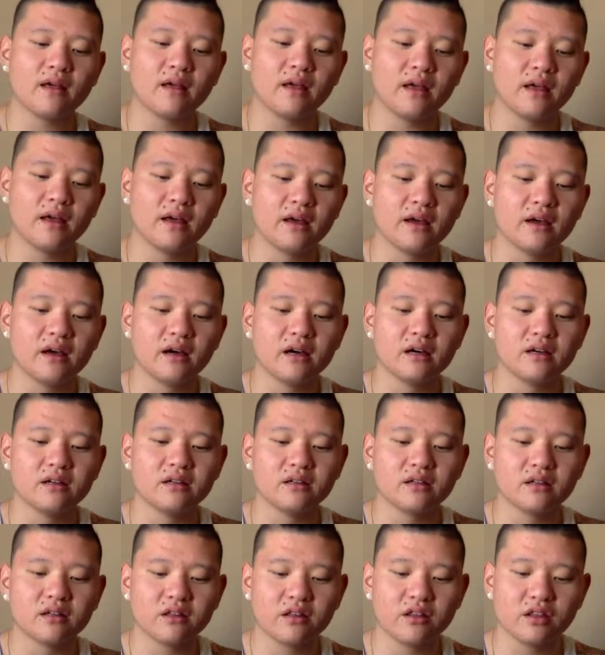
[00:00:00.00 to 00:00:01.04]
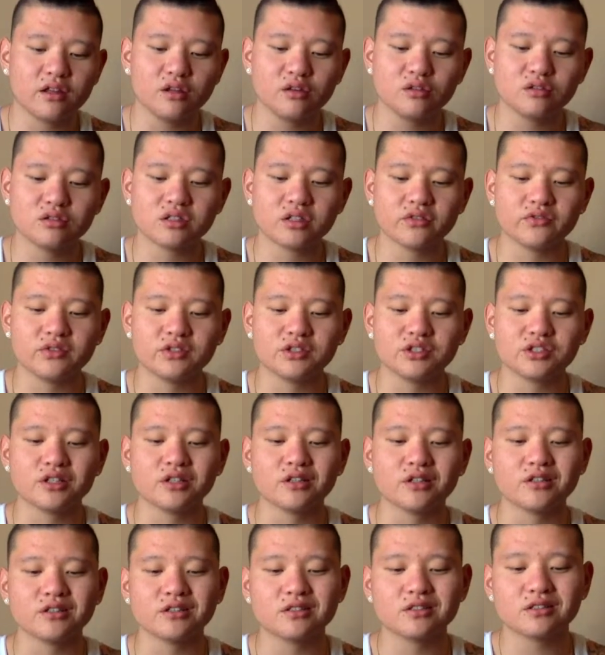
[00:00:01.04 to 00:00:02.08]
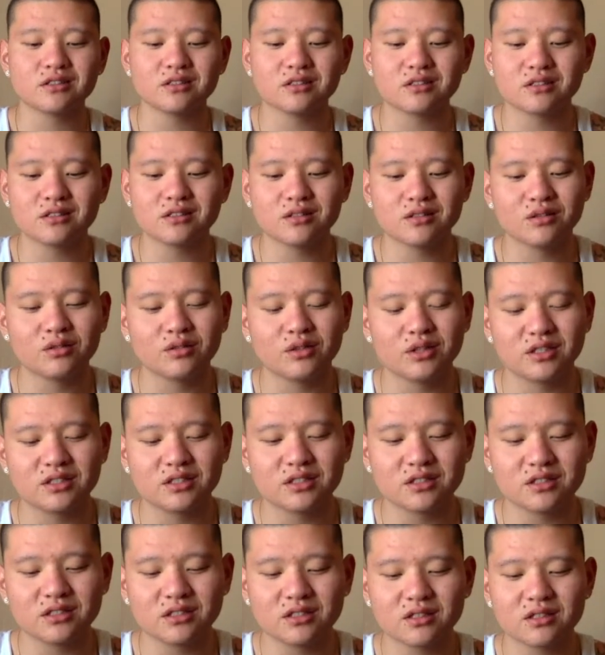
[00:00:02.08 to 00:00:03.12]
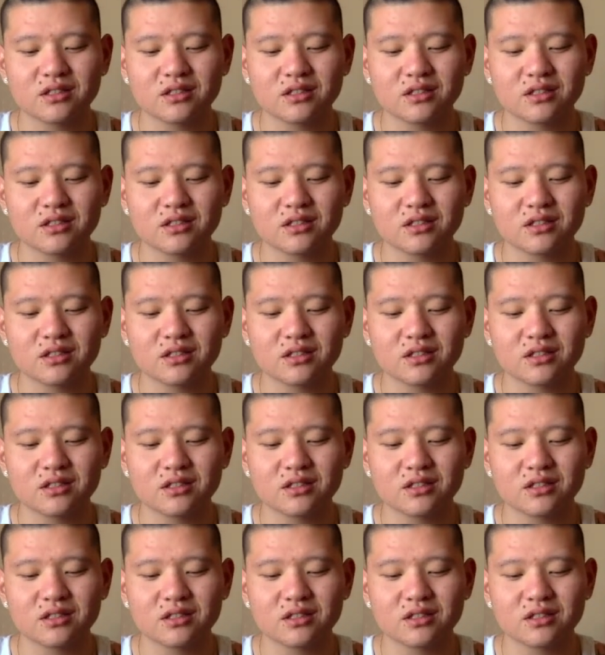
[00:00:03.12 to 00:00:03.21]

and the use of insurance, which,